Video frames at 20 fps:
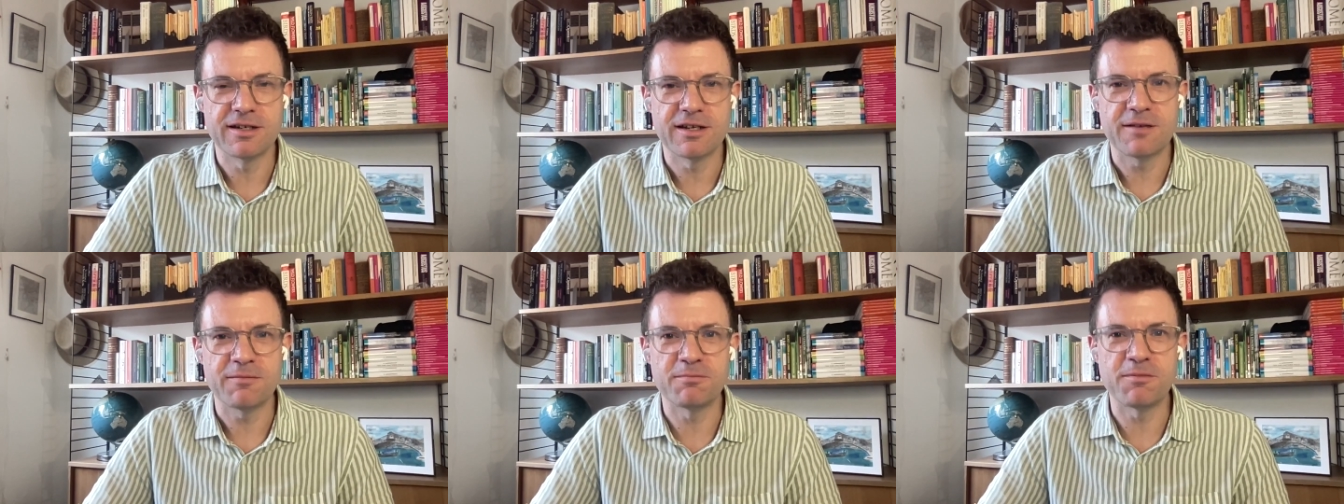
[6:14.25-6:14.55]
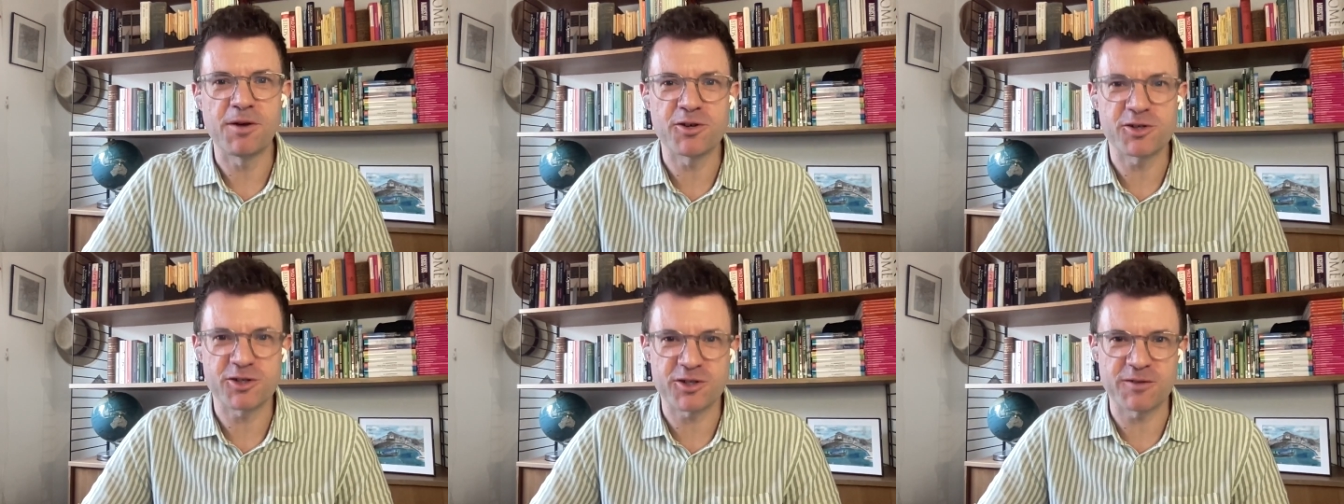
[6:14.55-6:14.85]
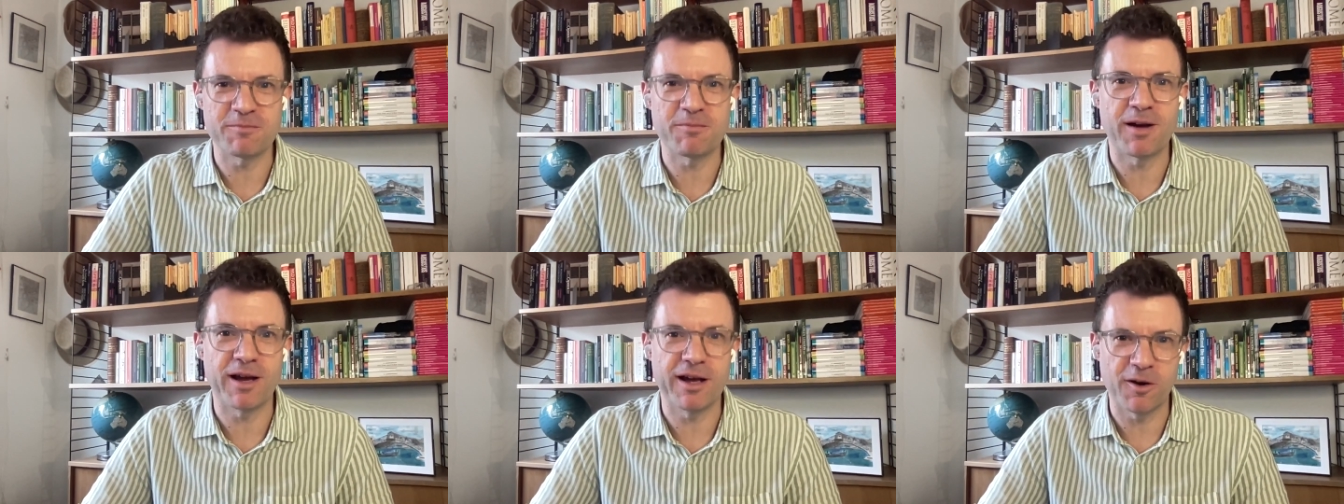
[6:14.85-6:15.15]
most
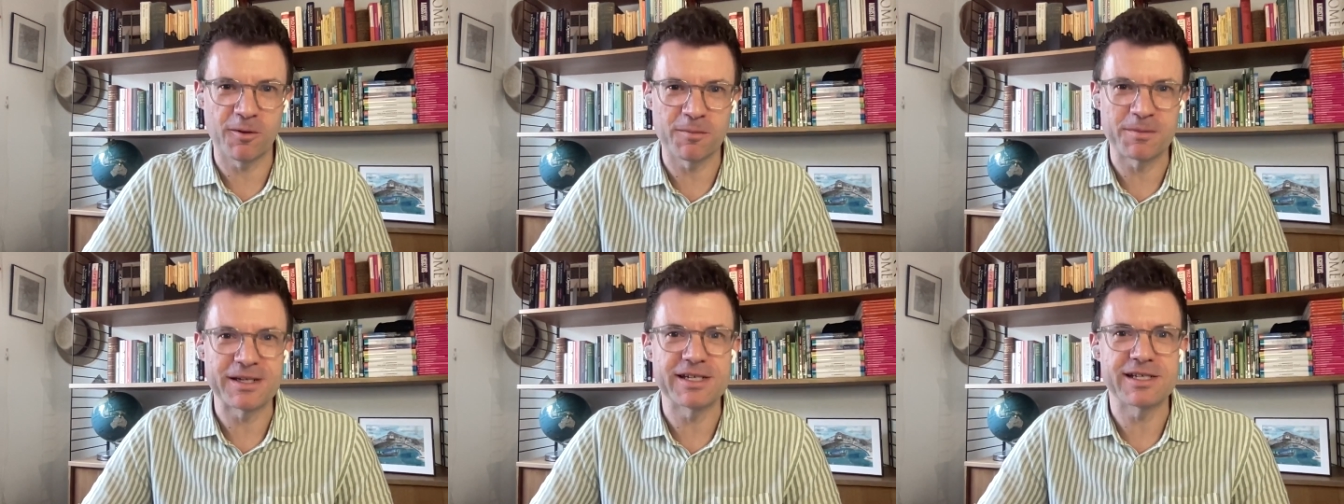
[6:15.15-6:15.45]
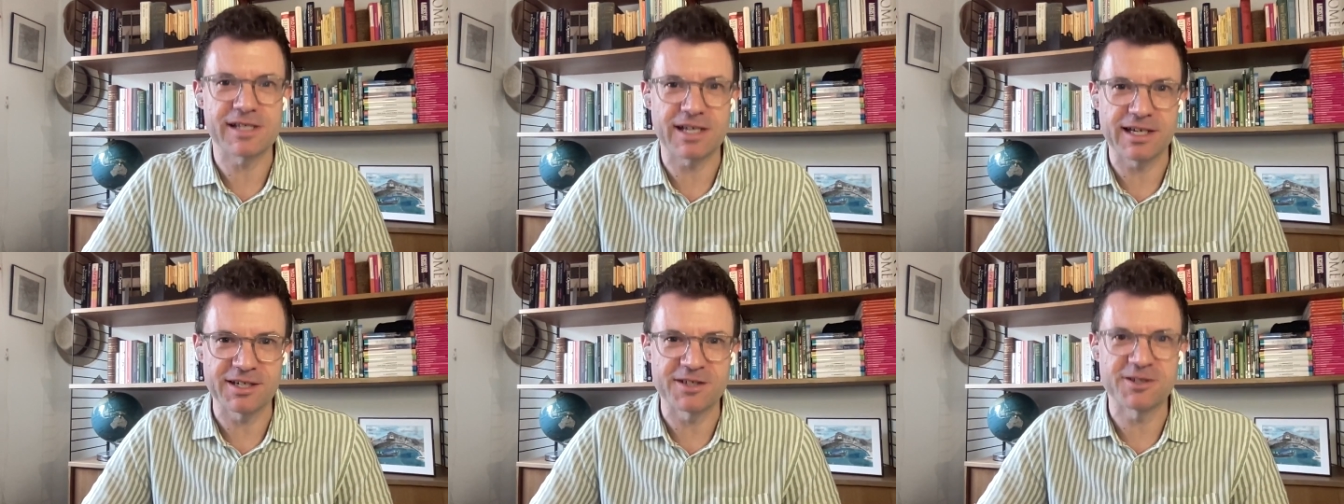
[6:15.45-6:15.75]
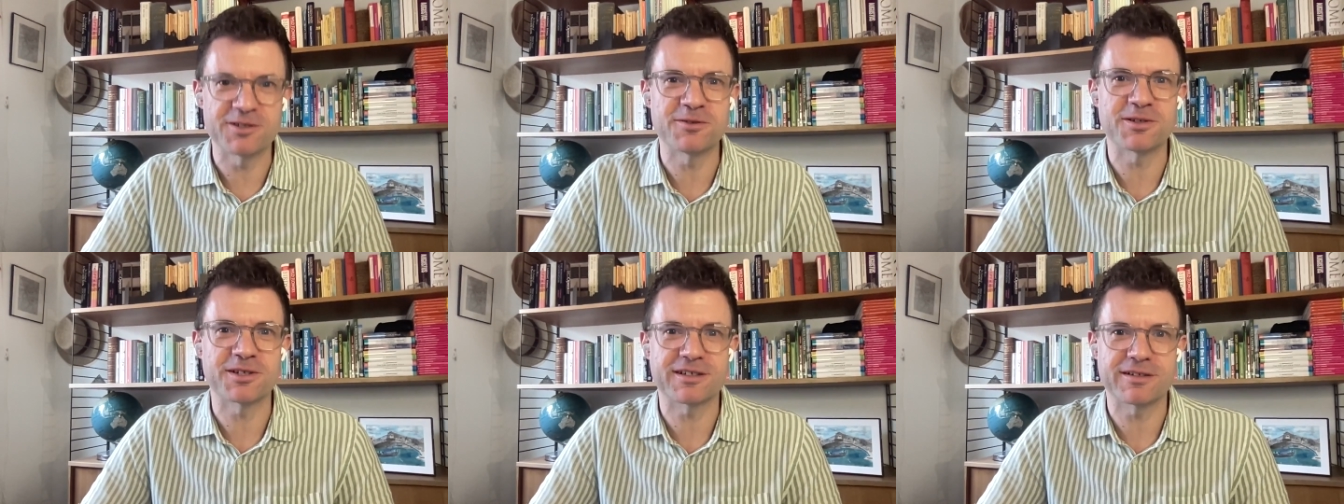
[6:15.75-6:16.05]
of my hobbies
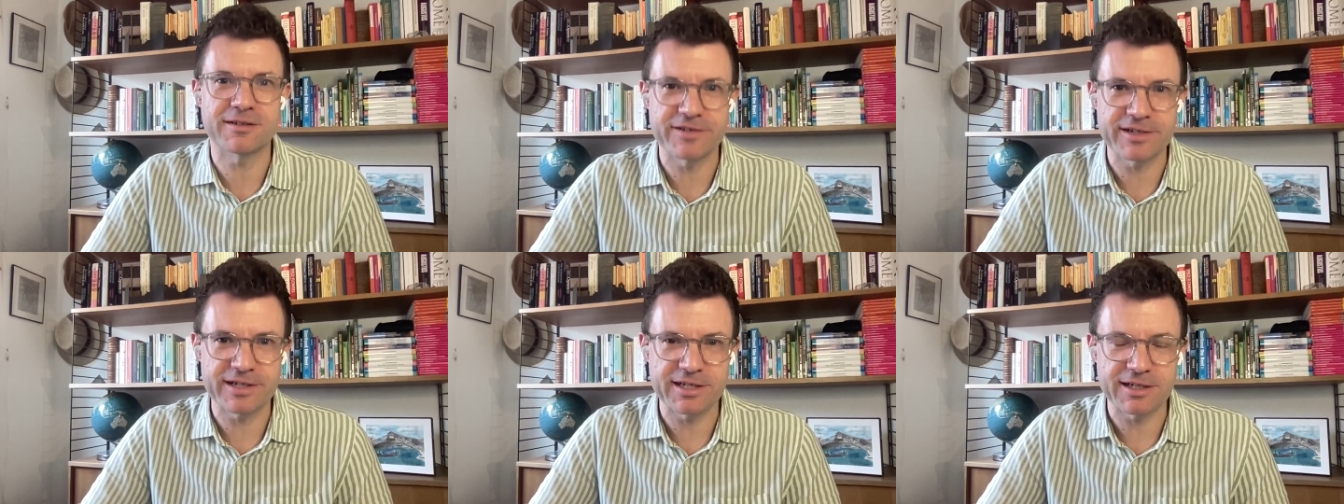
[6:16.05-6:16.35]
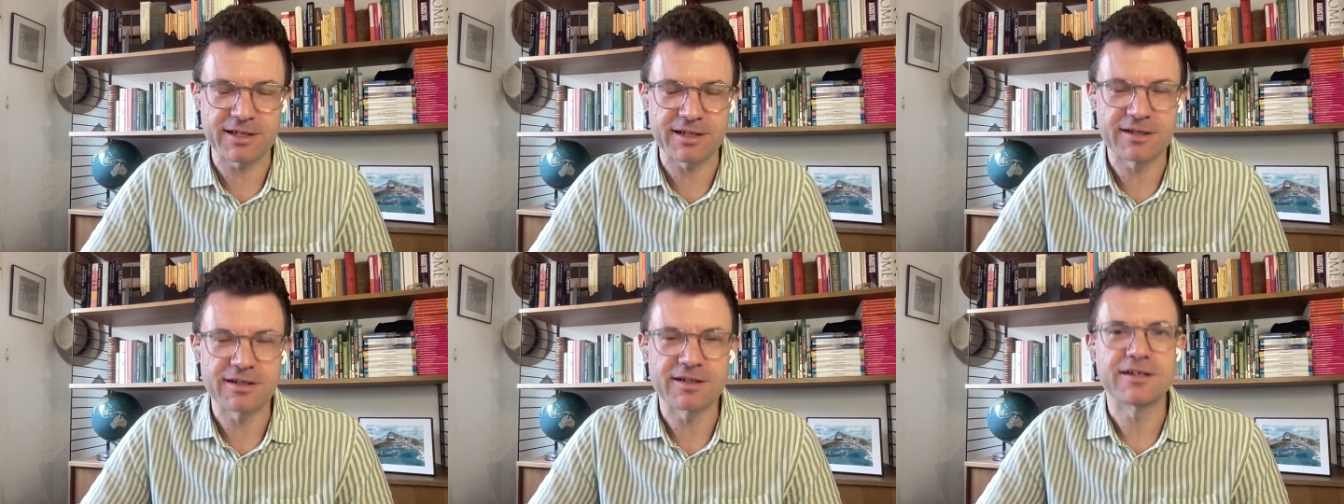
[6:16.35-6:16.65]
into a career.